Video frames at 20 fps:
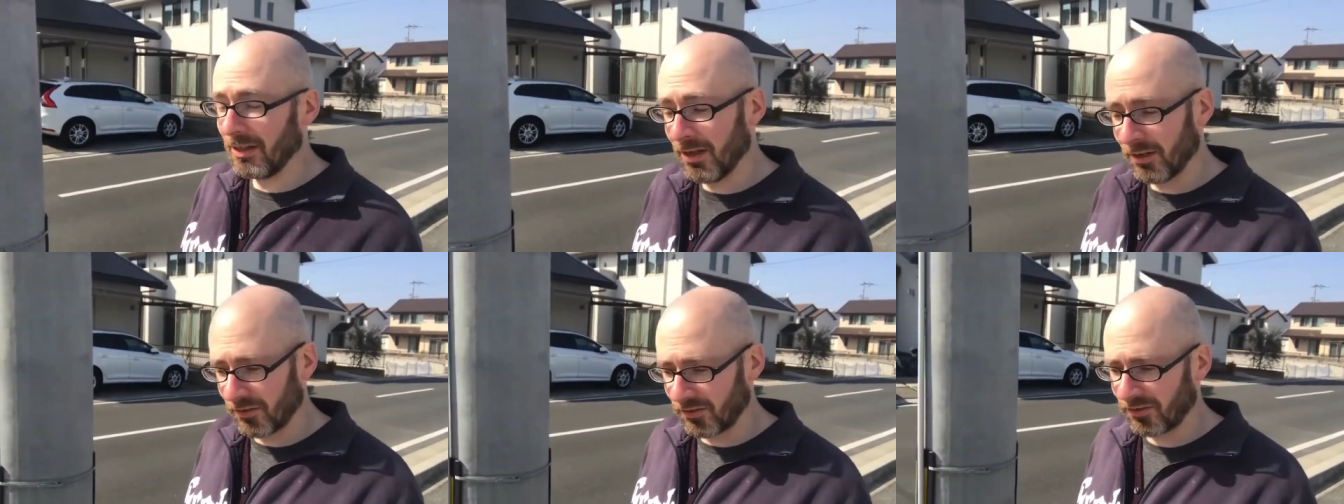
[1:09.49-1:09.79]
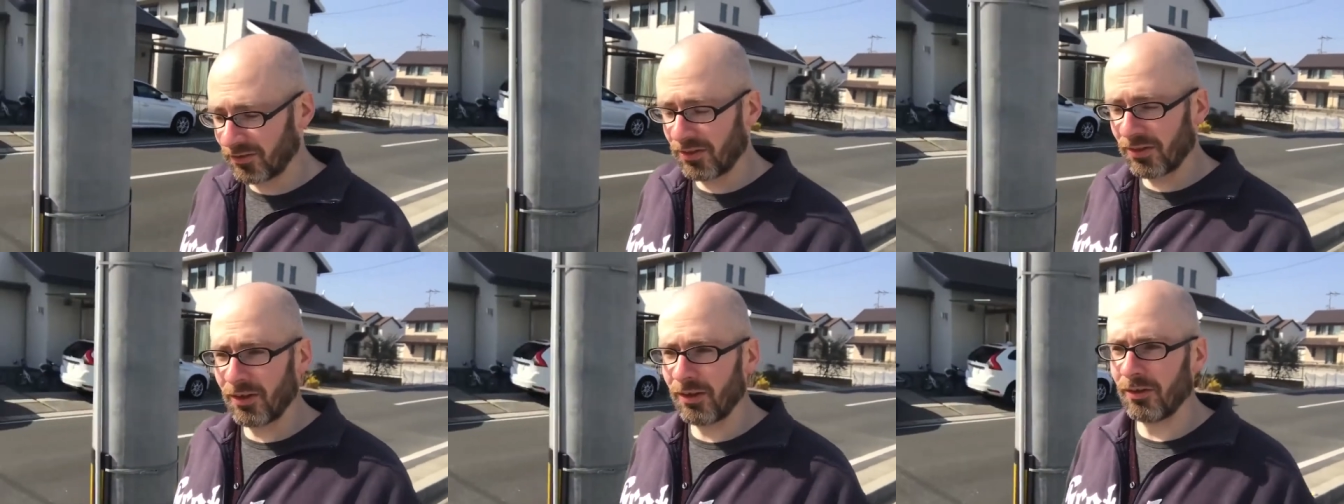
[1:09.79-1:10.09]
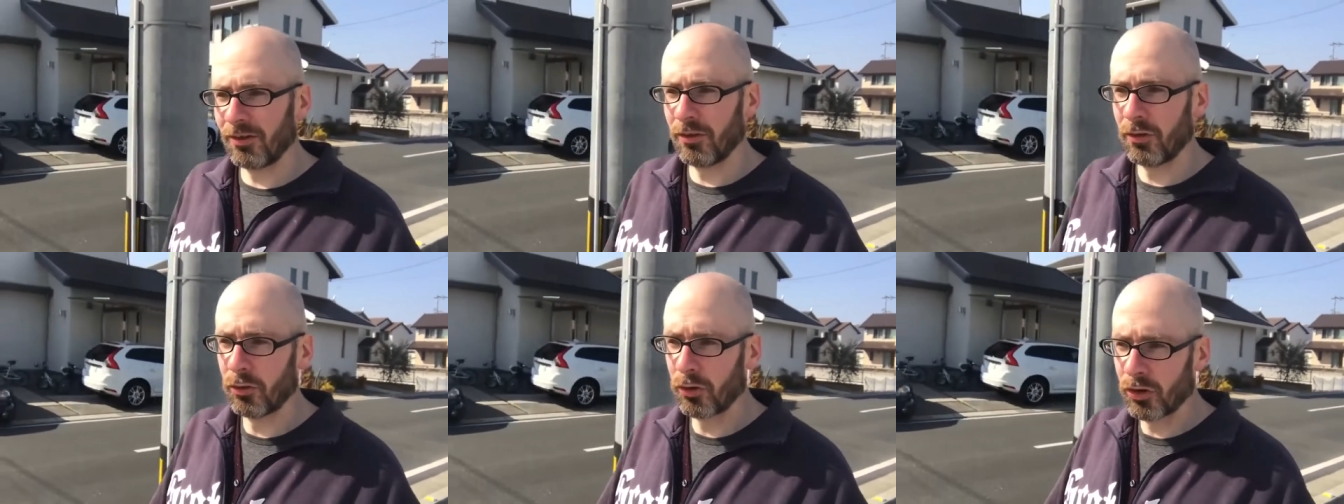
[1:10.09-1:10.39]
yes,
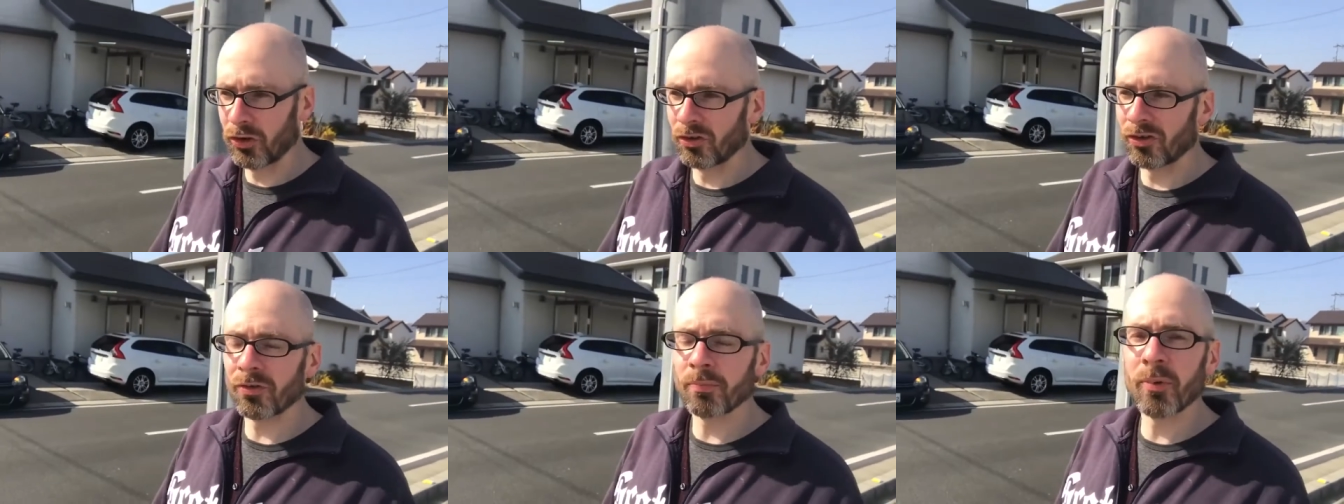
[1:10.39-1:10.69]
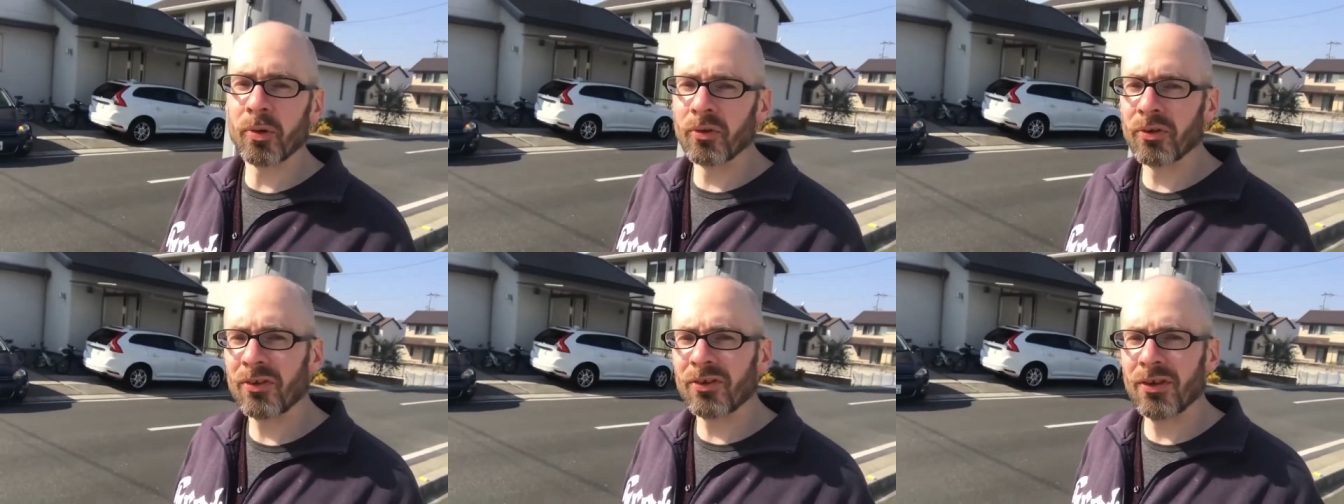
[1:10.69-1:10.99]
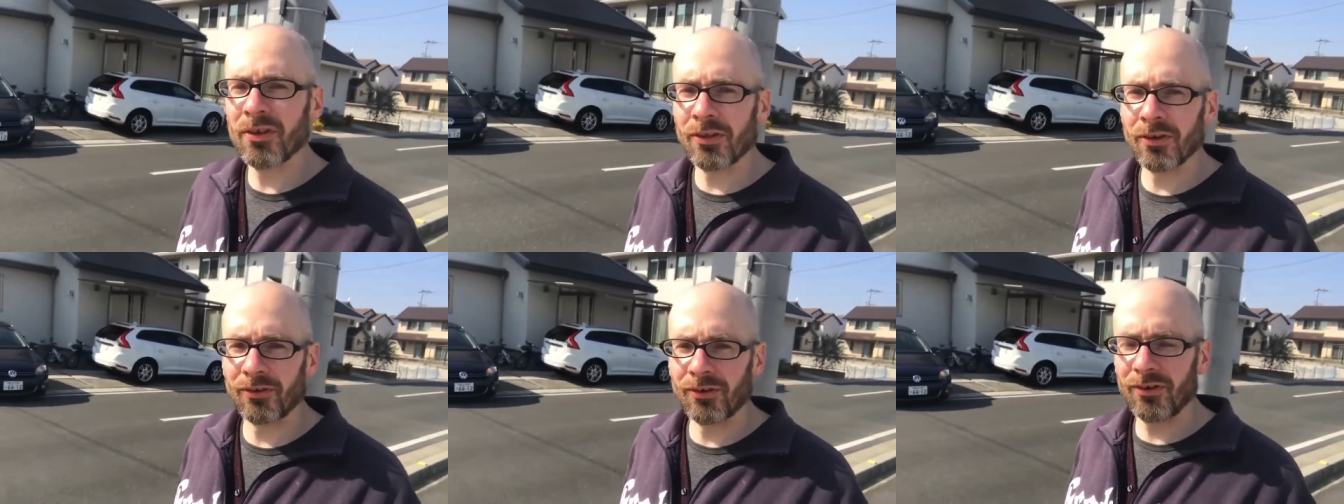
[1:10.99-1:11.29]
the
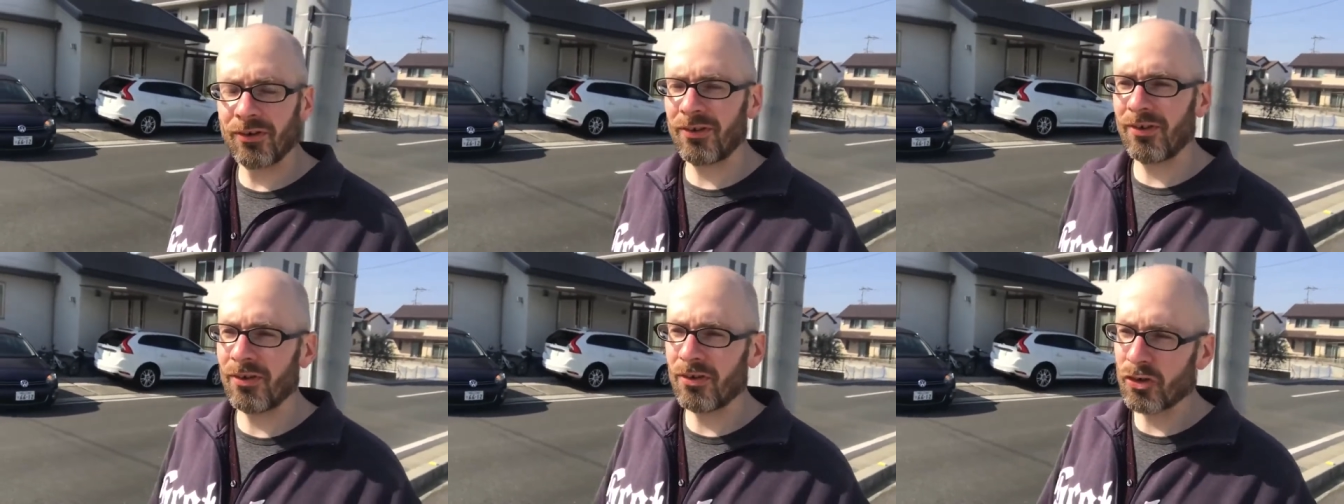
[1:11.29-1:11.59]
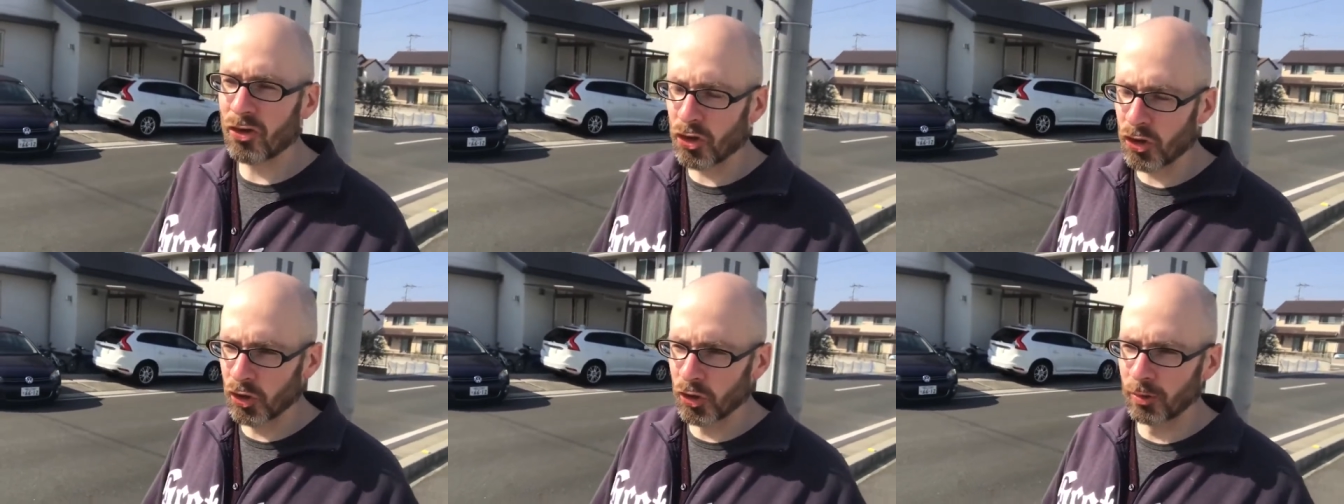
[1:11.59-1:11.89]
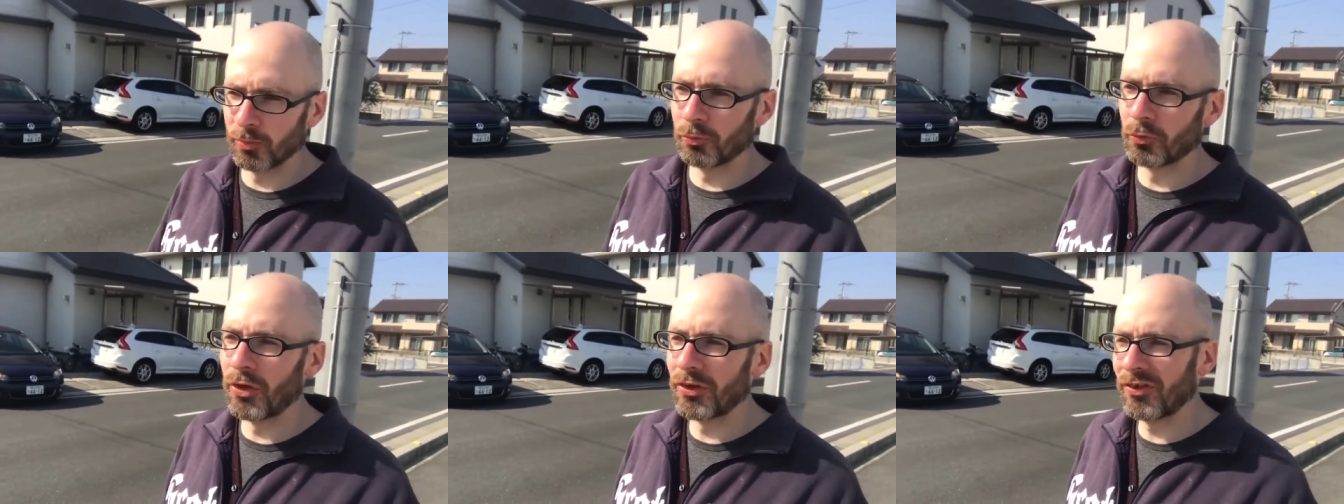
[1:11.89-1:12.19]
conspiracy theorist
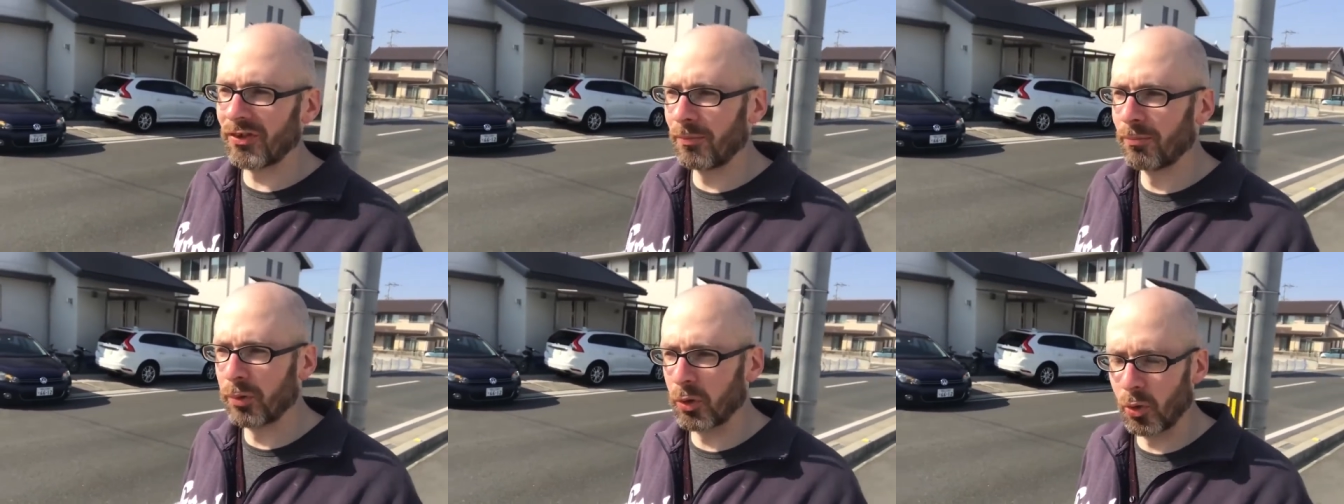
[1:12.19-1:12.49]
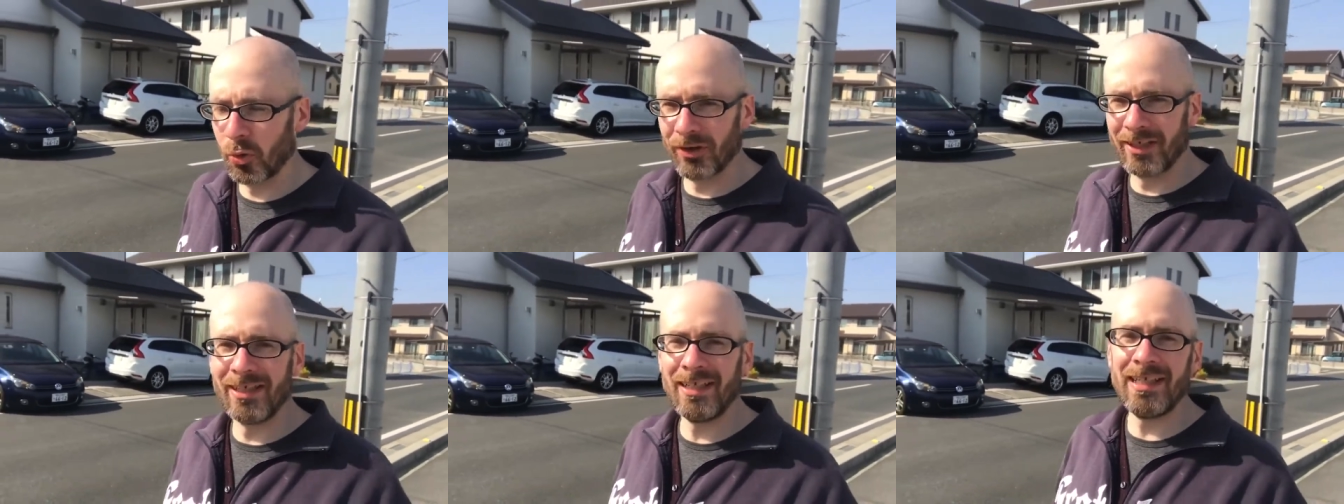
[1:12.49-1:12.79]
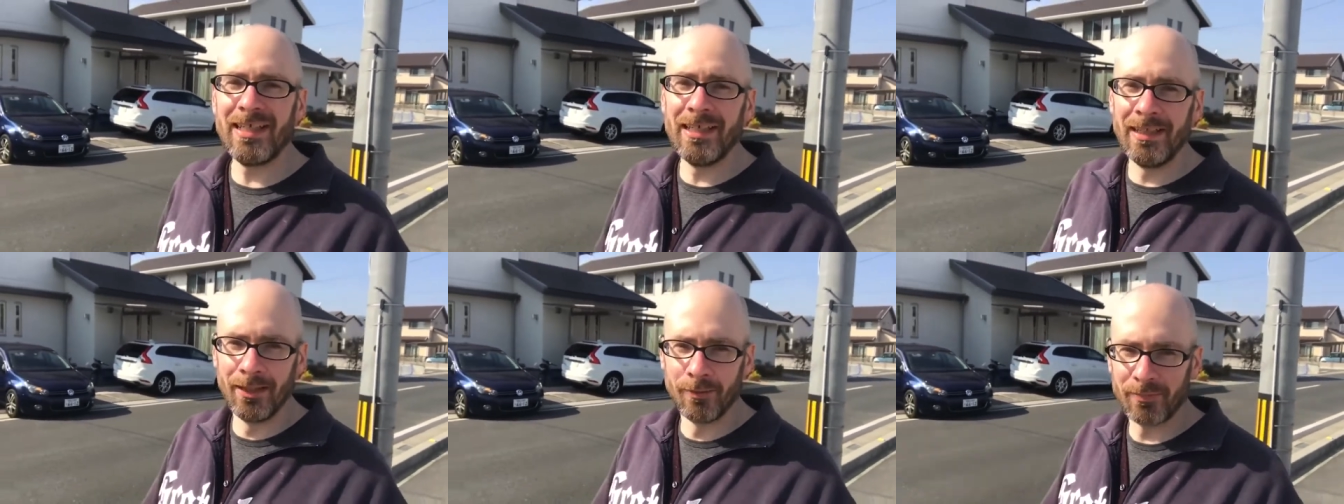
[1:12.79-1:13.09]
term was
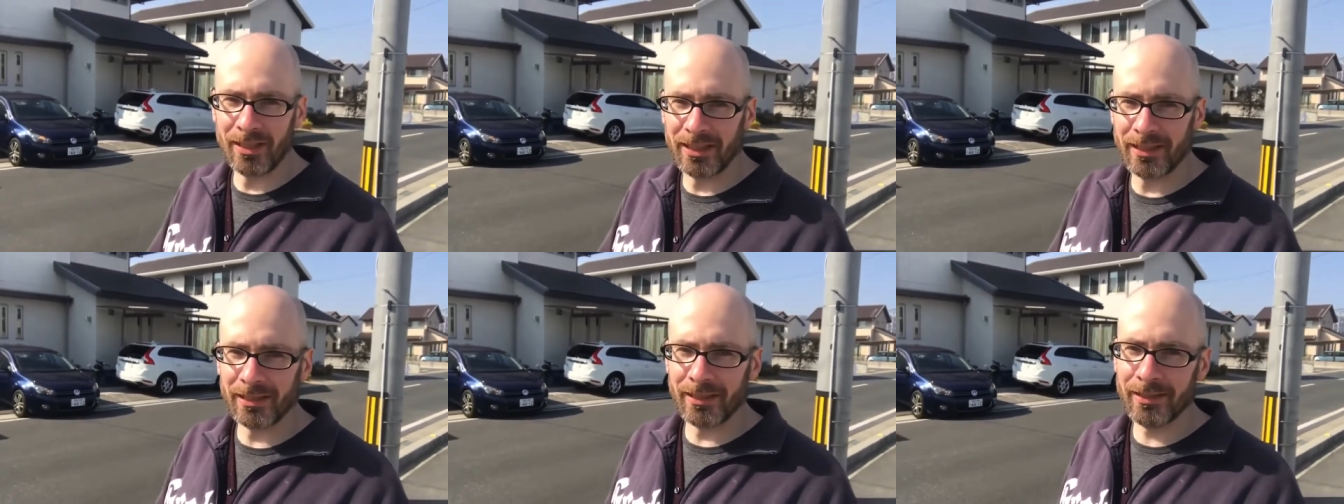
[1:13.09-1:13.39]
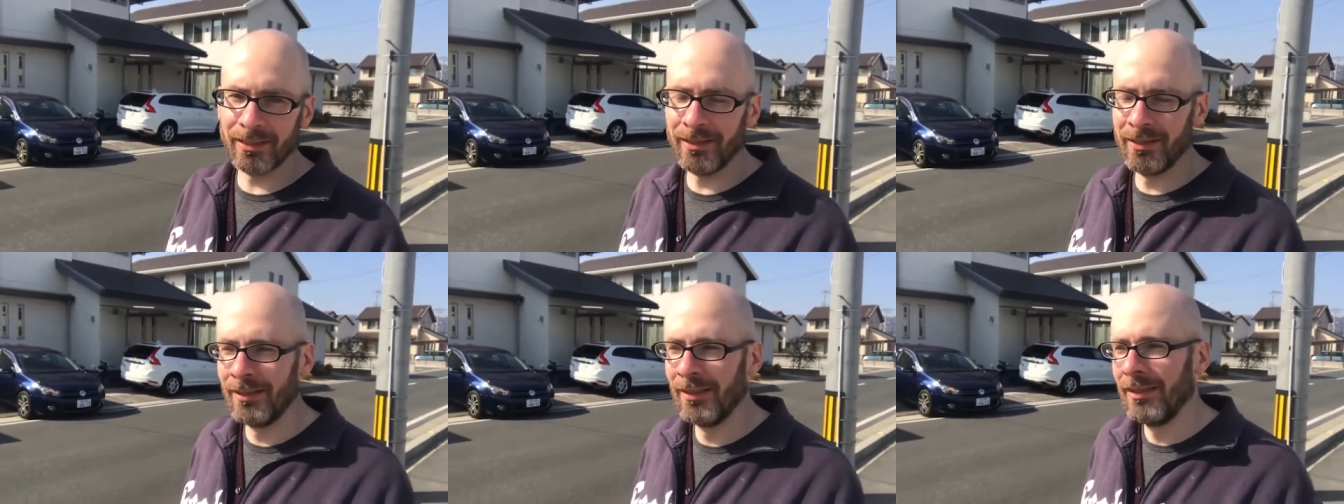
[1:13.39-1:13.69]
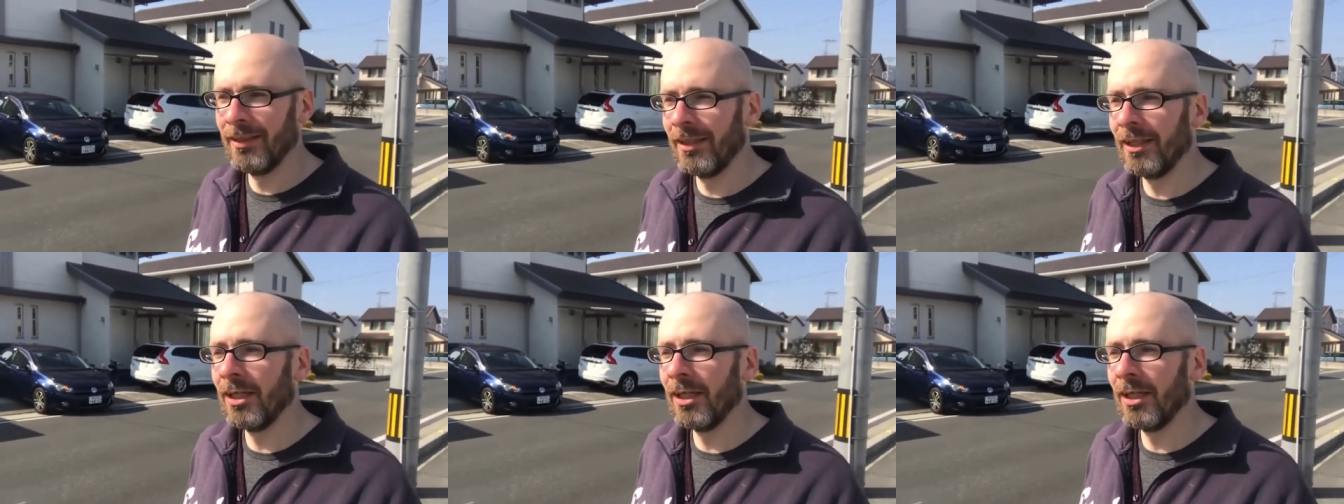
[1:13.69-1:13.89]
employed in the media